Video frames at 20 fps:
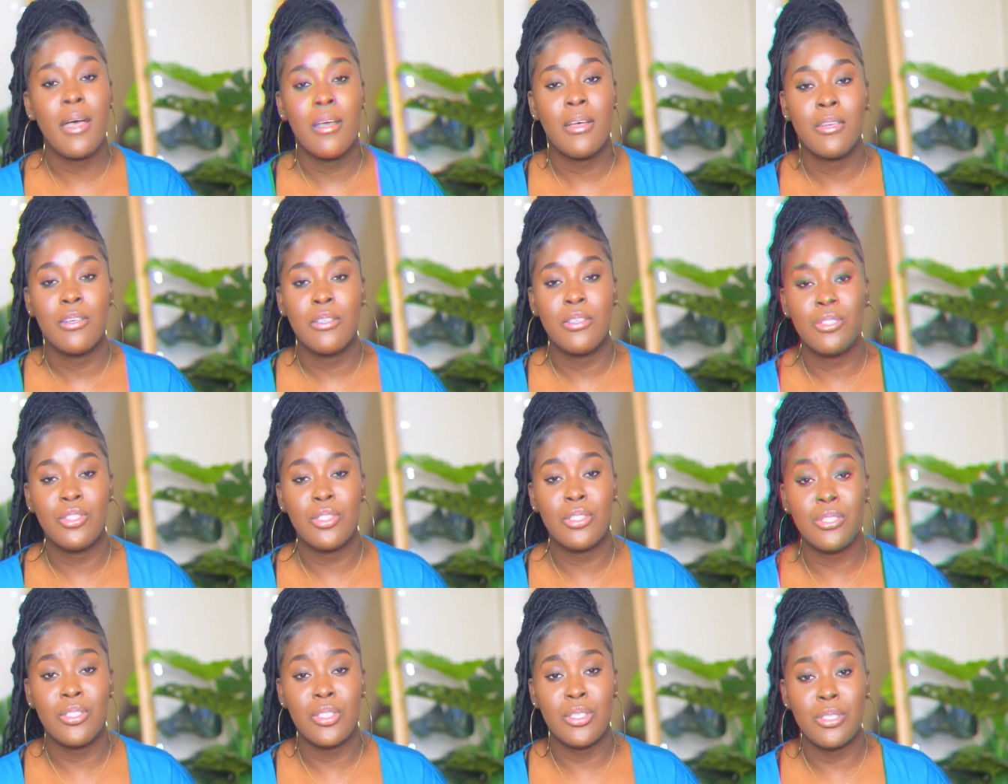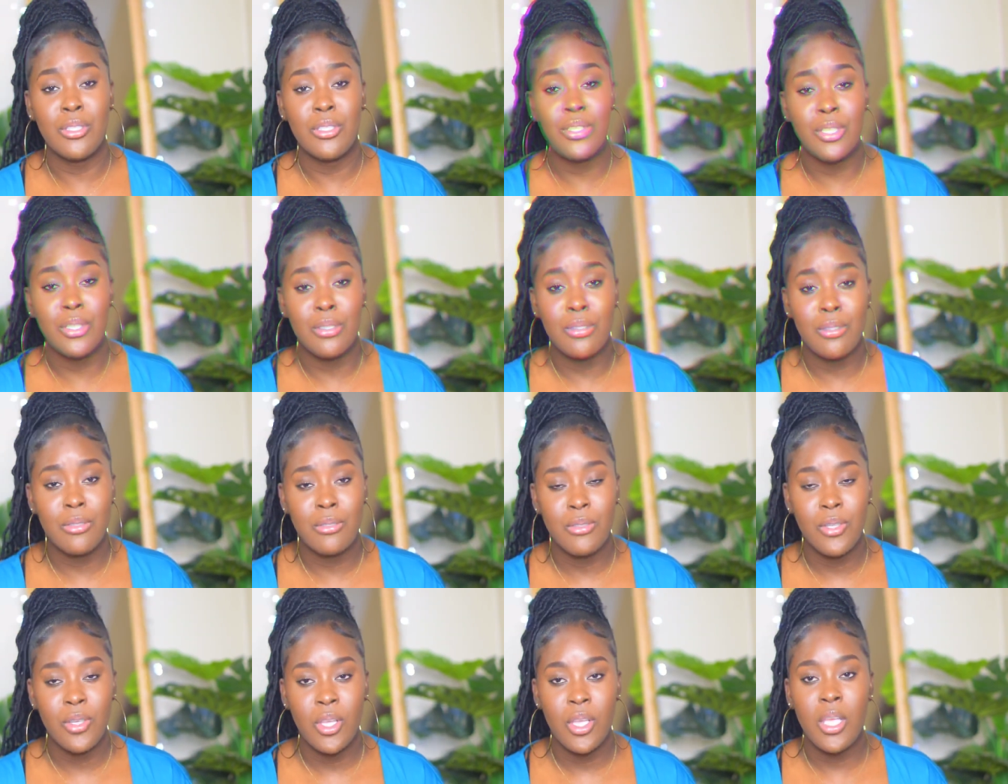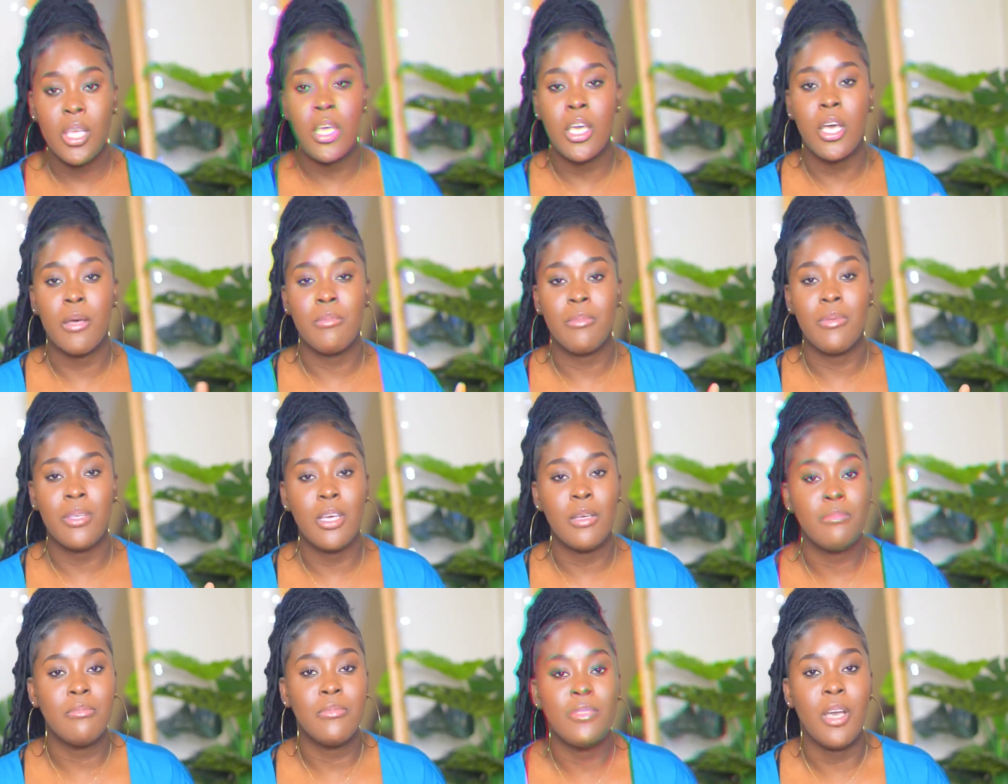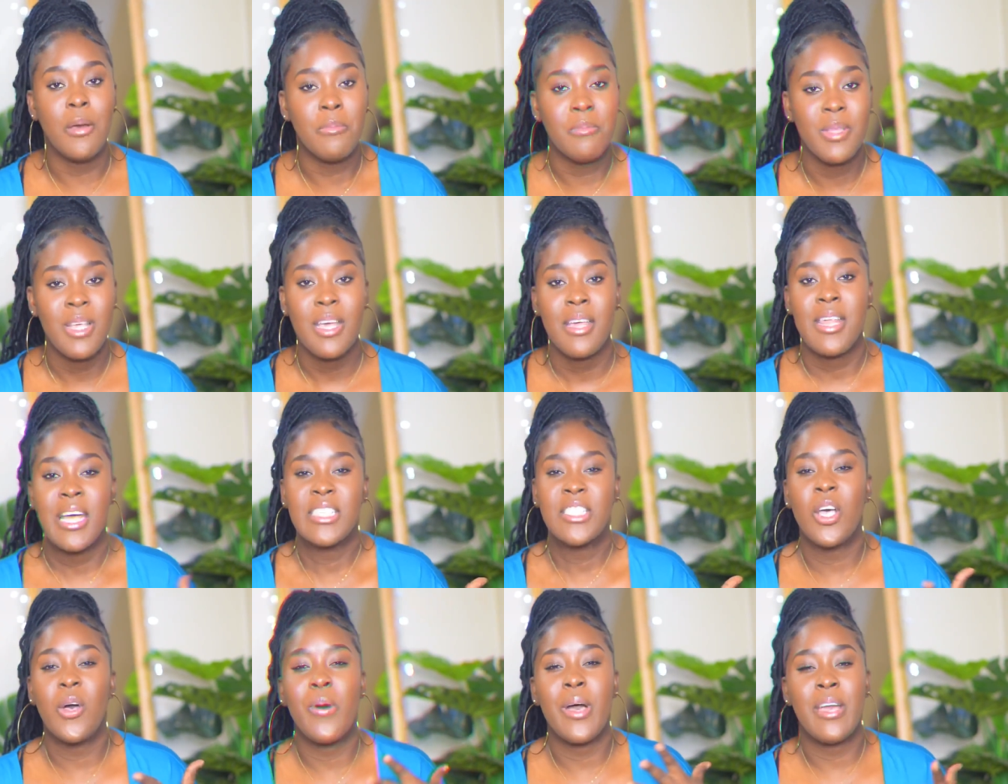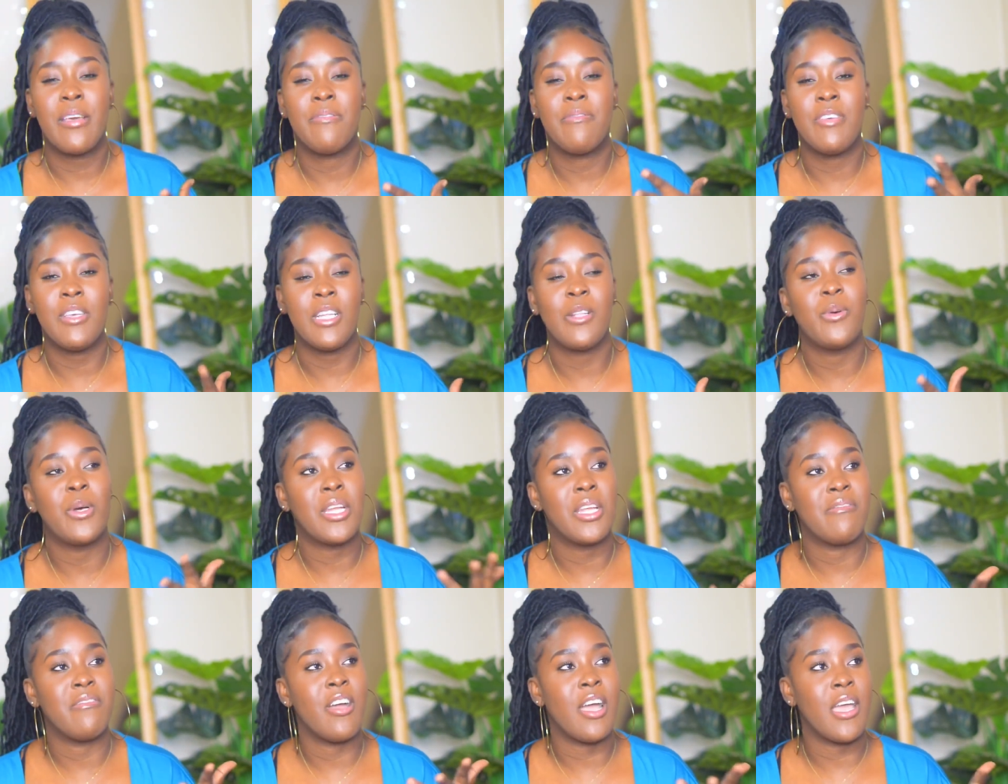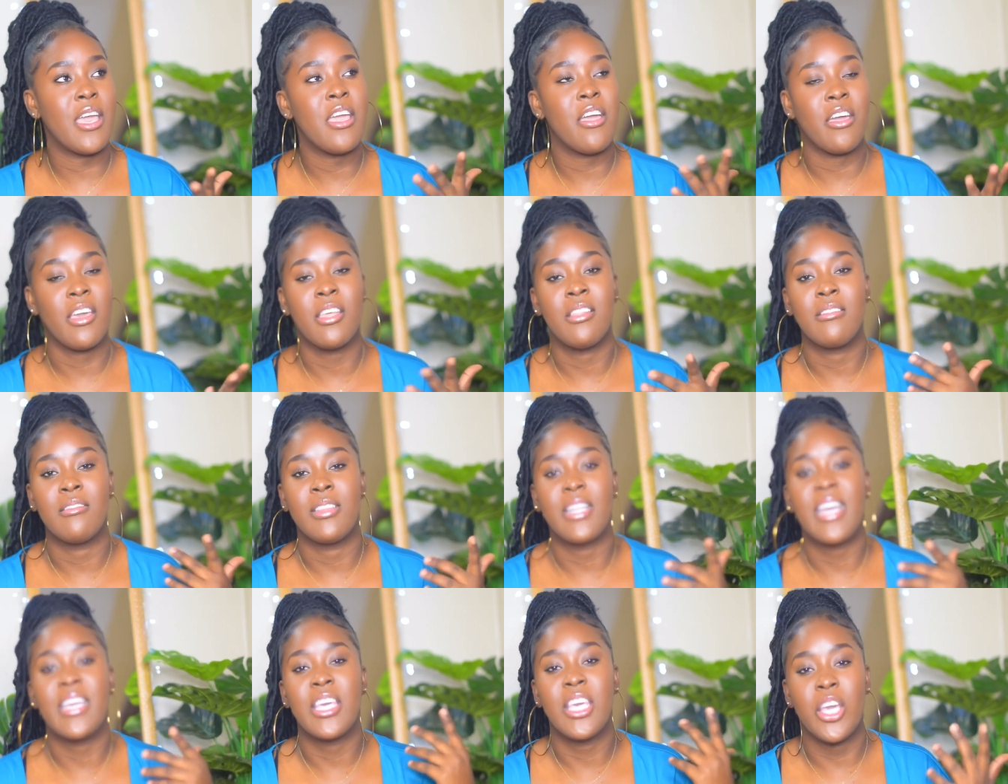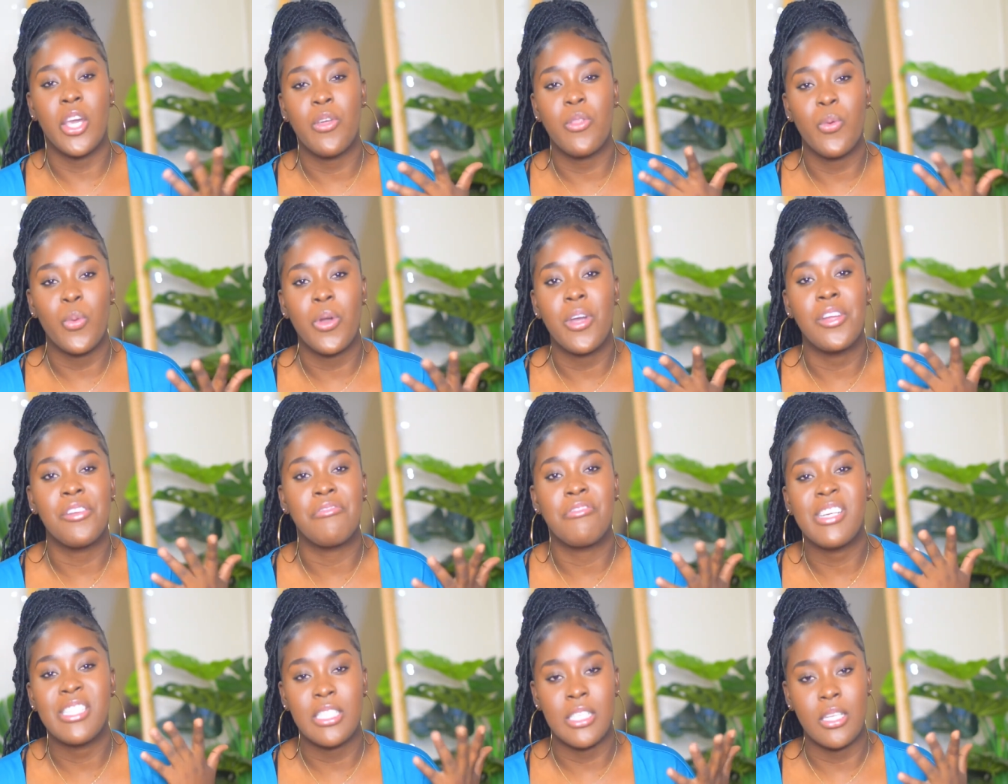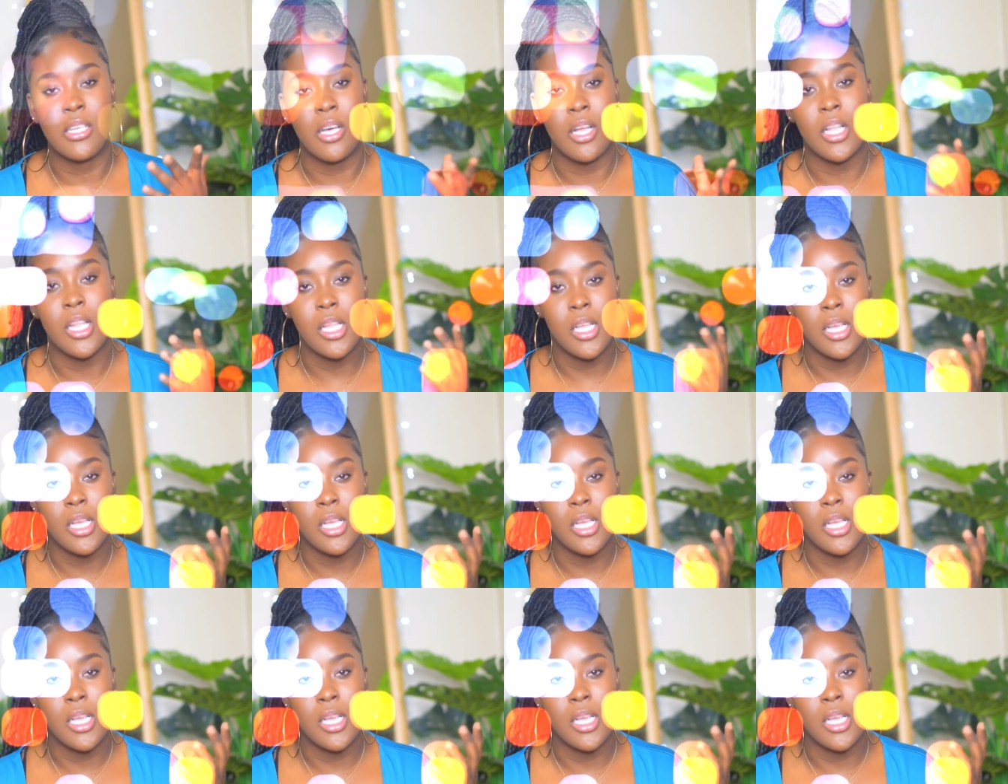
ju, ju, ju, yum, yum, yum. That's how I feel whenever I like hear the word retinol.